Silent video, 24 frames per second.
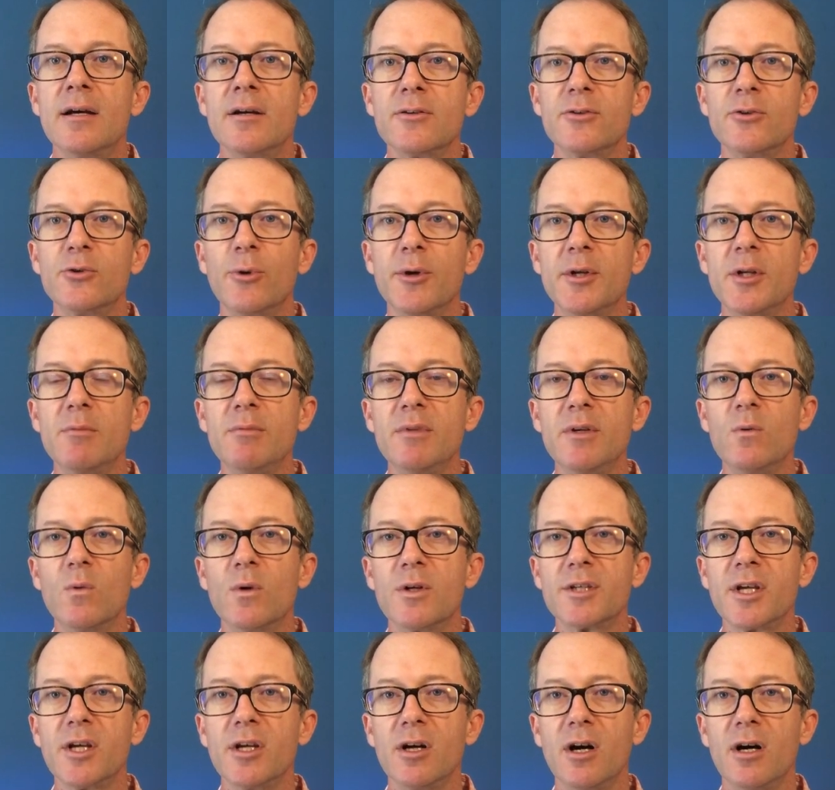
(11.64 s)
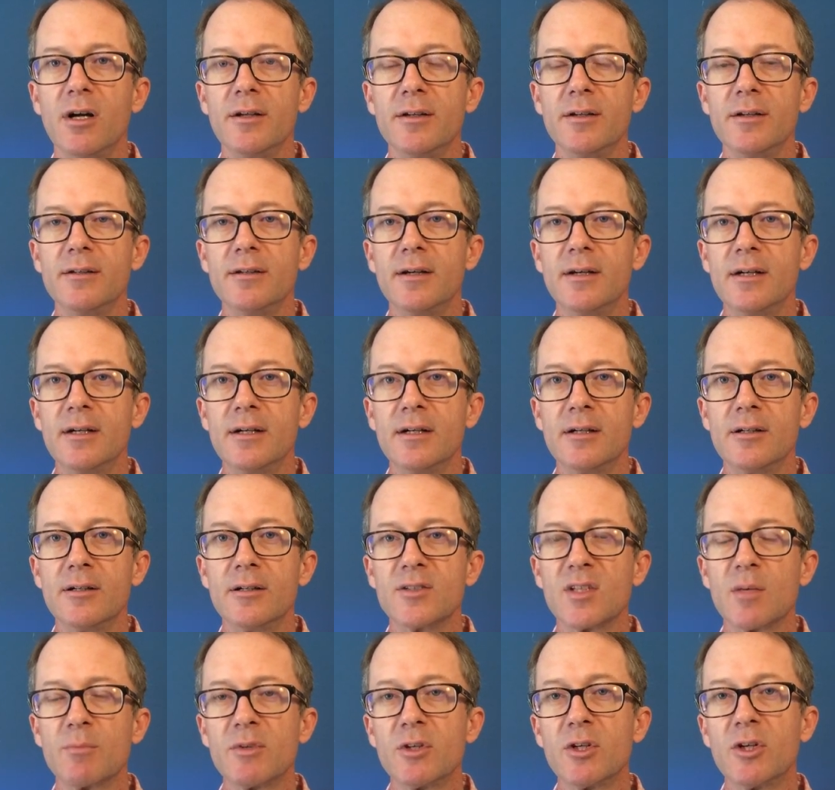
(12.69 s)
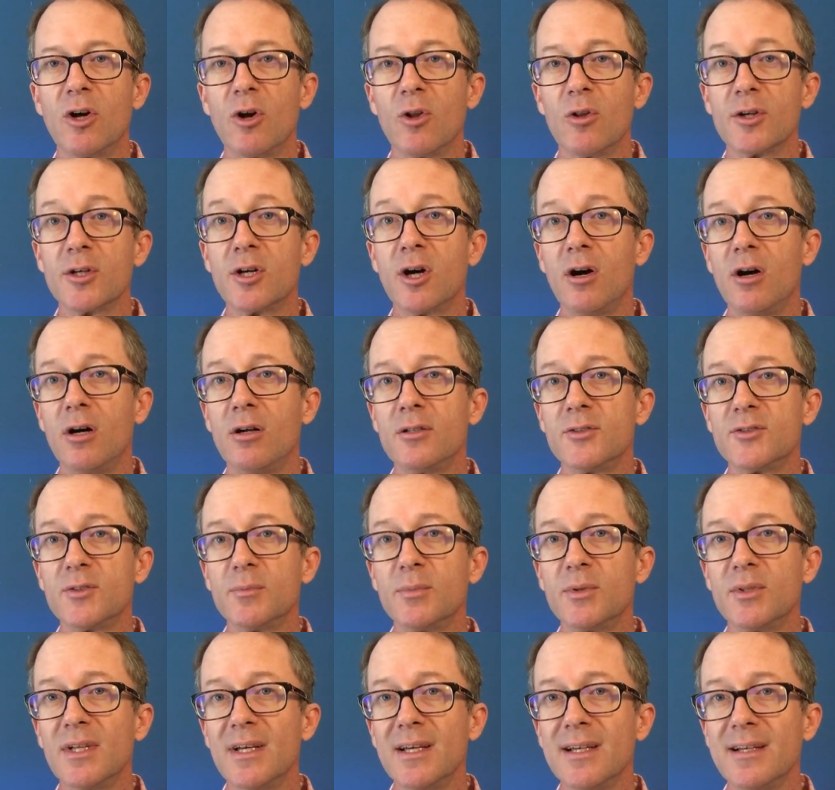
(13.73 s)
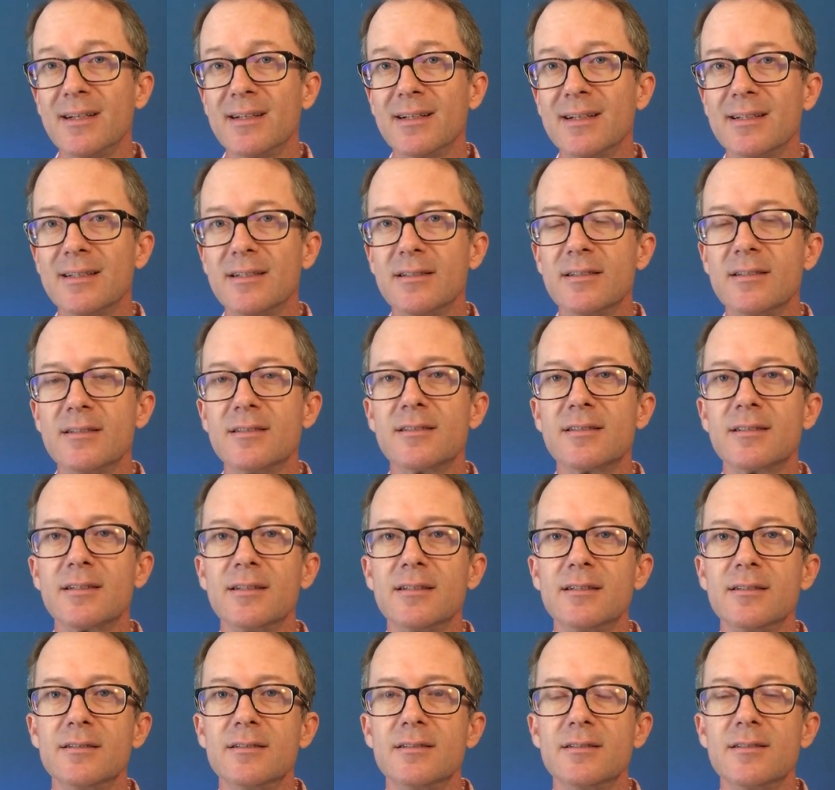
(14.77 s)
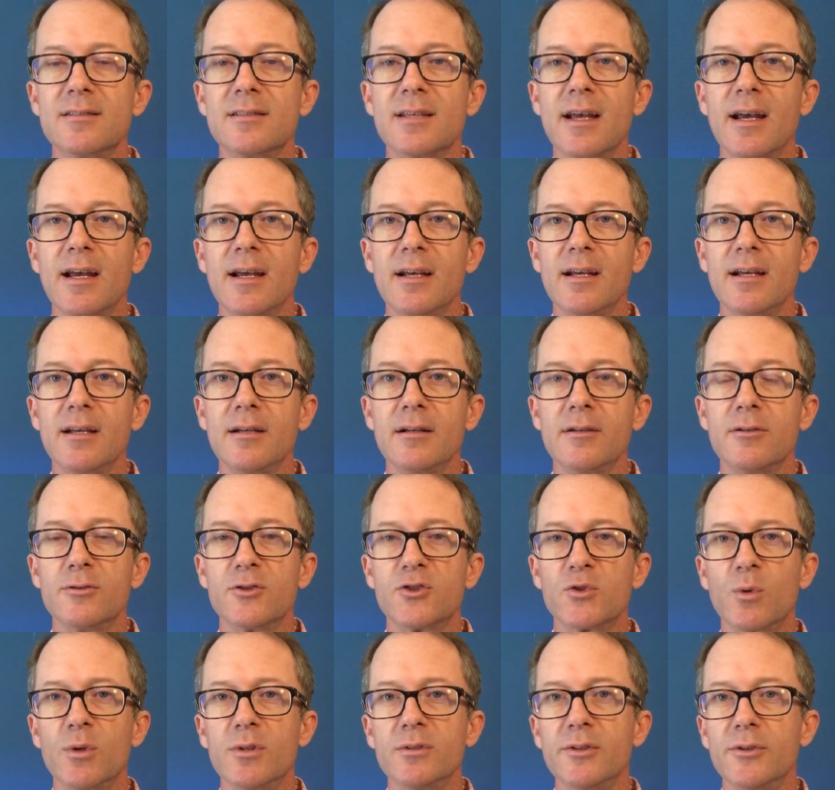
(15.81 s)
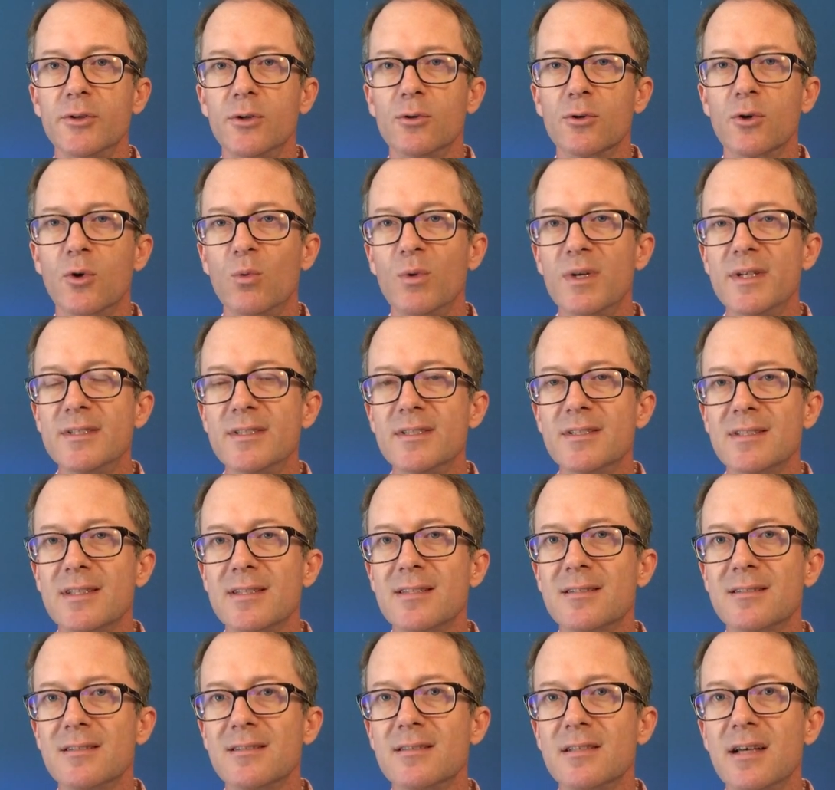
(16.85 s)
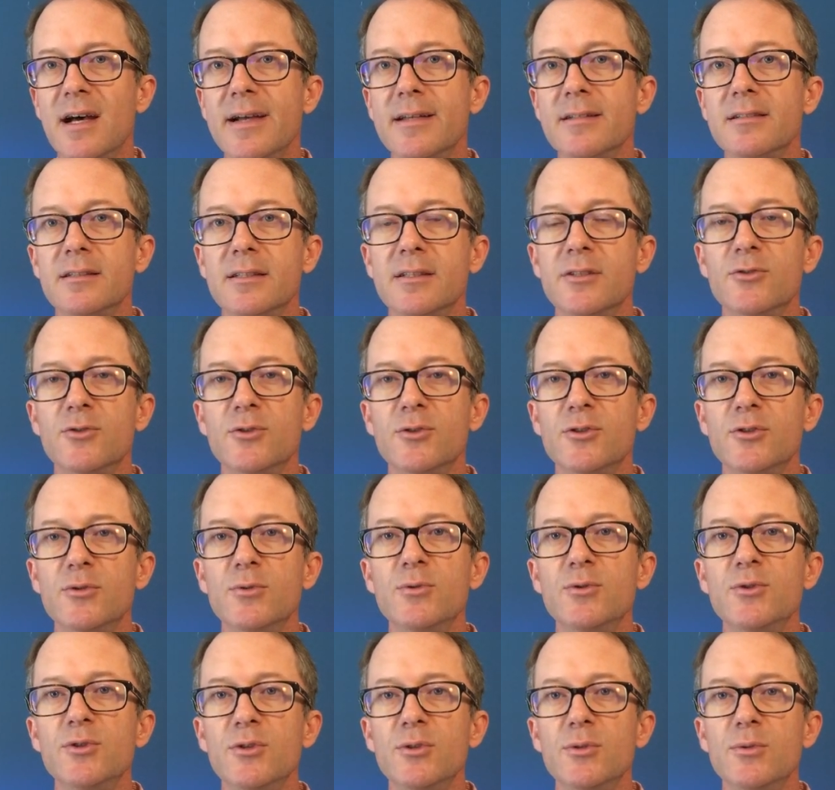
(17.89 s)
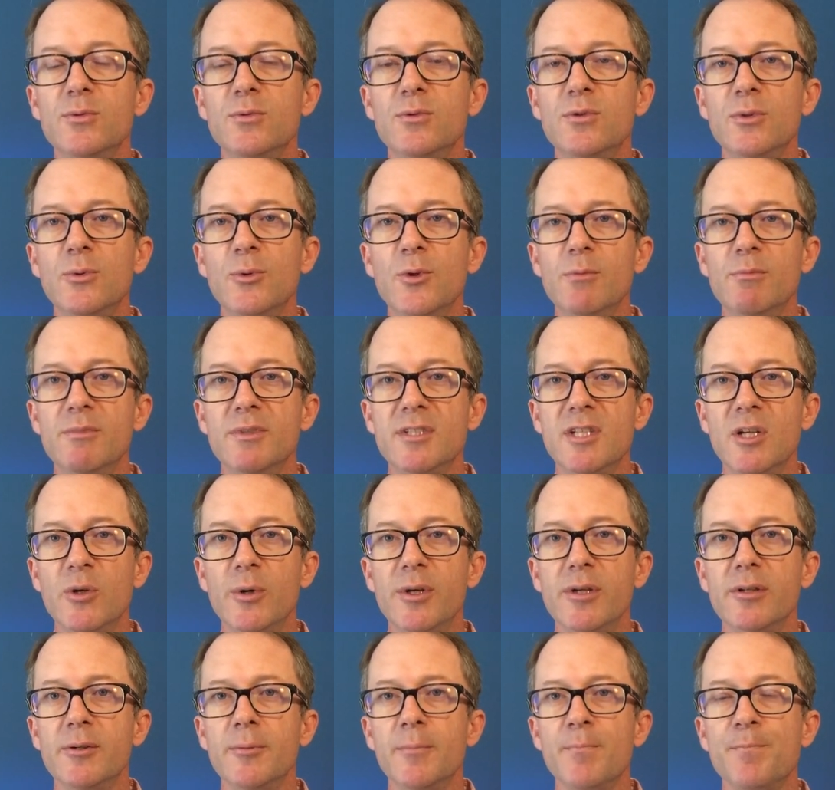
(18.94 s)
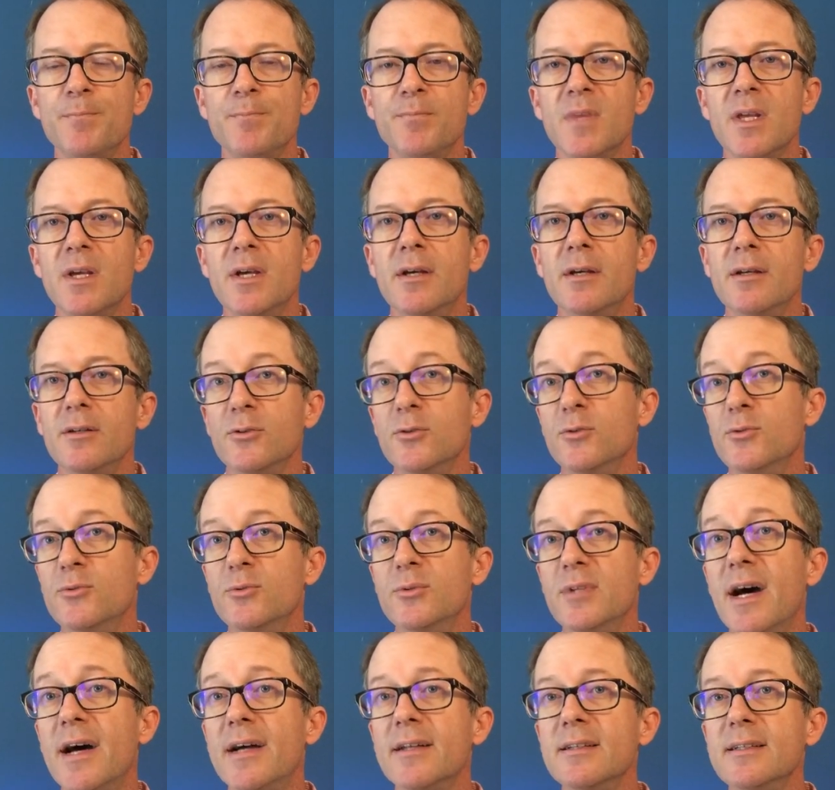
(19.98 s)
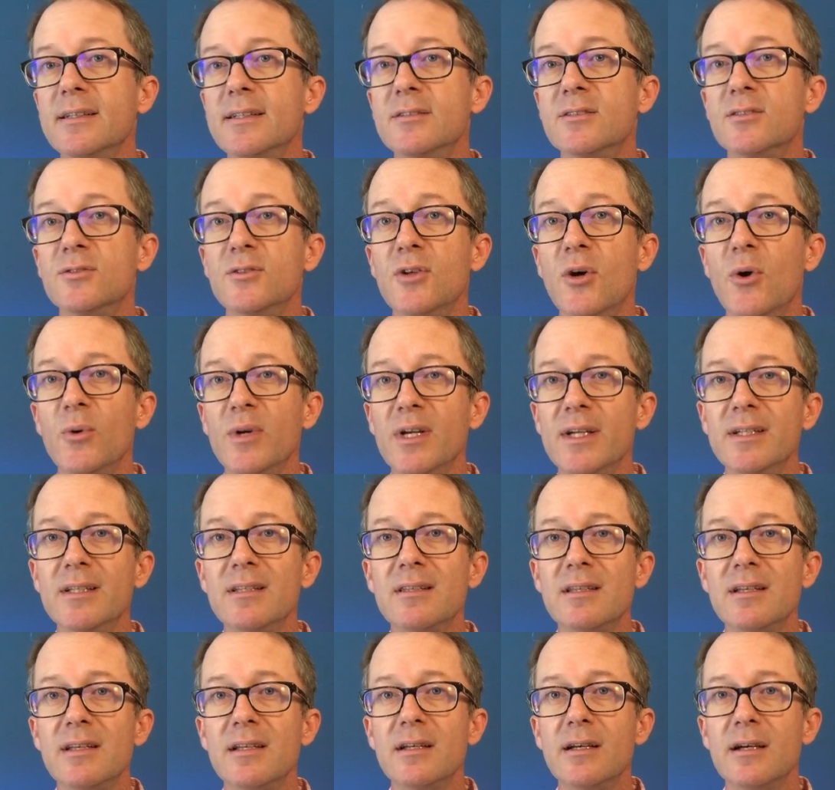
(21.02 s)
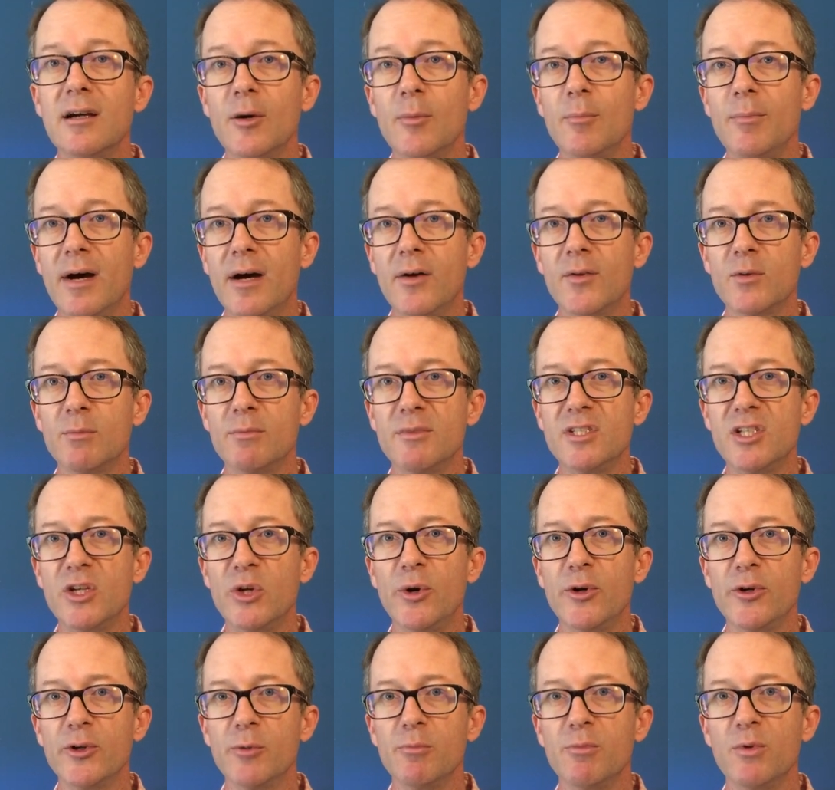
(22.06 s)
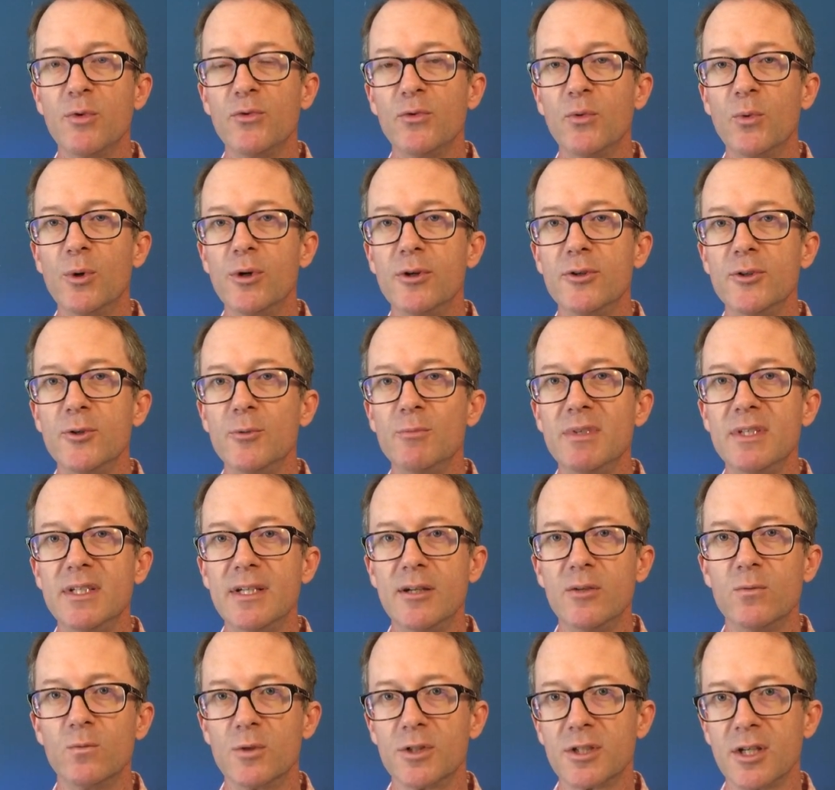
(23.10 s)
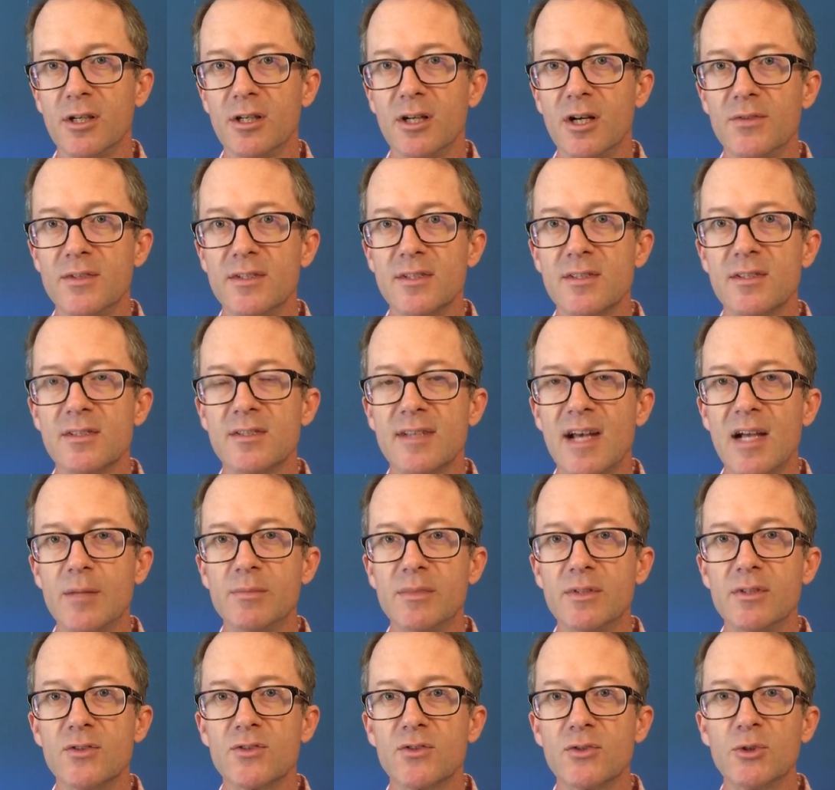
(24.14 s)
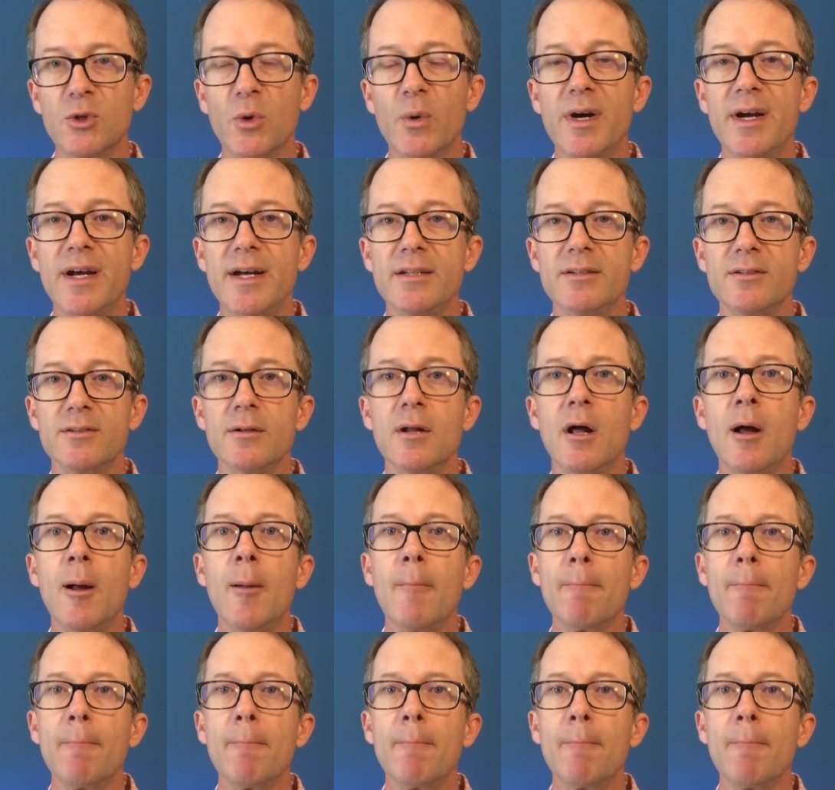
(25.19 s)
You're going to be working on something called a call to play, and this is a short little quiz that's designed to introduce you to the material. You do not need to know anything about the material before you begin working on this assignment, so go ahead and